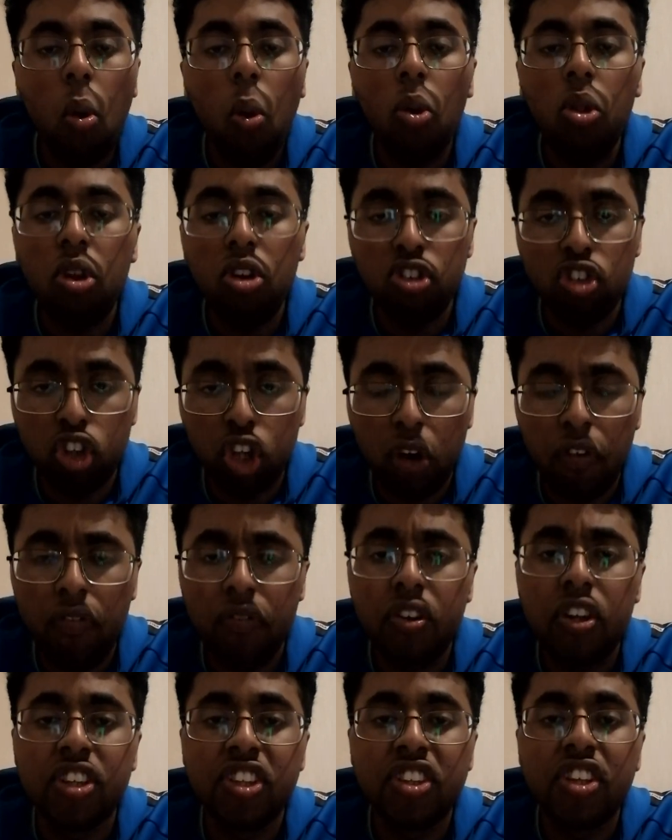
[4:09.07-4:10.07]
All those
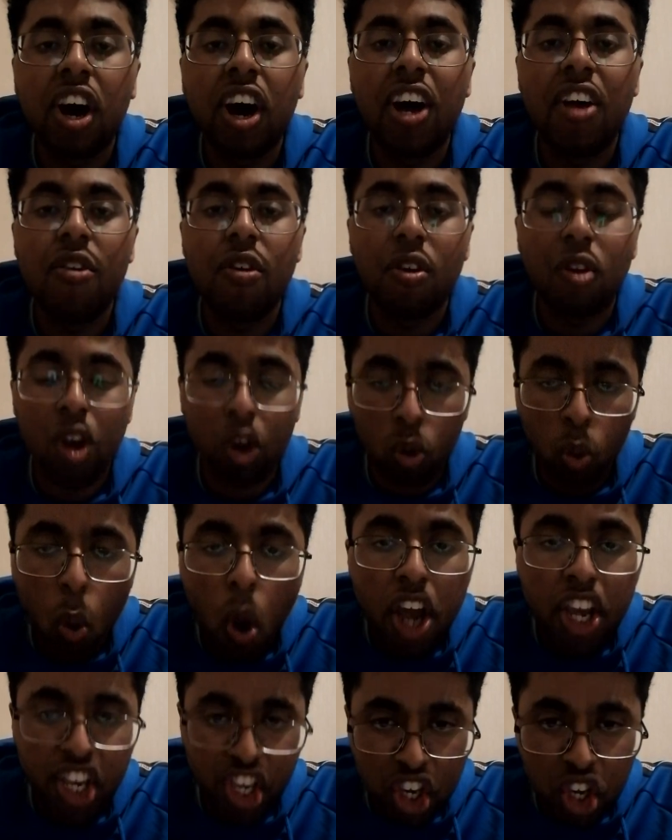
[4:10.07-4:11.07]
stuff does not
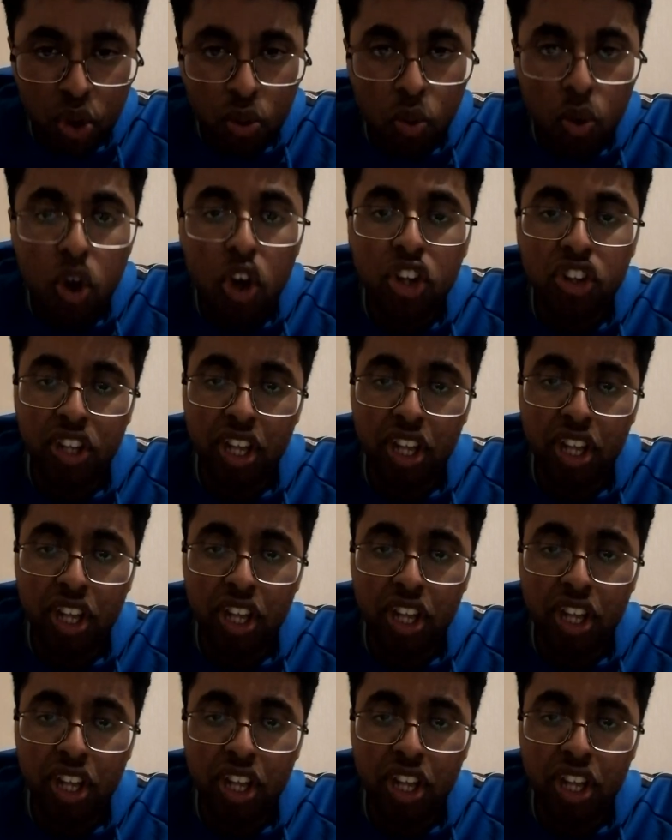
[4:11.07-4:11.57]
require you